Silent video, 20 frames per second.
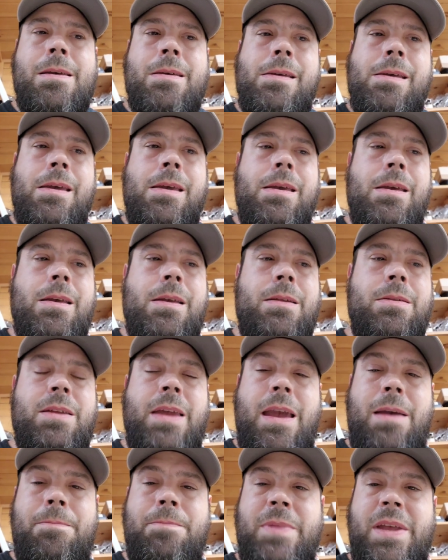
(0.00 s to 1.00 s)
And
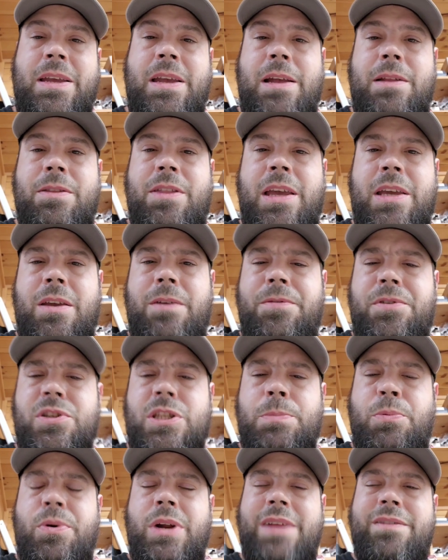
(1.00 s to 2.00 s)
yeah, again, thank you for the
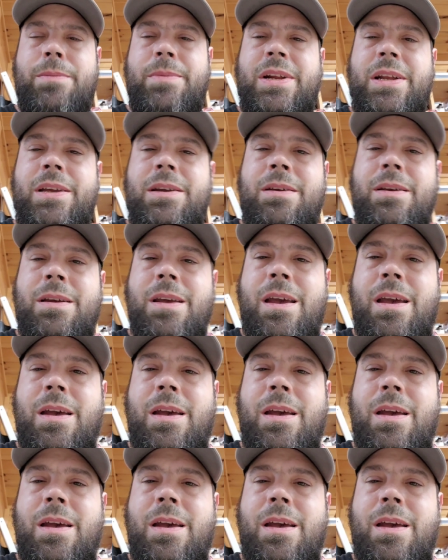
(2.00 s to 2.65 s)
support, everybody.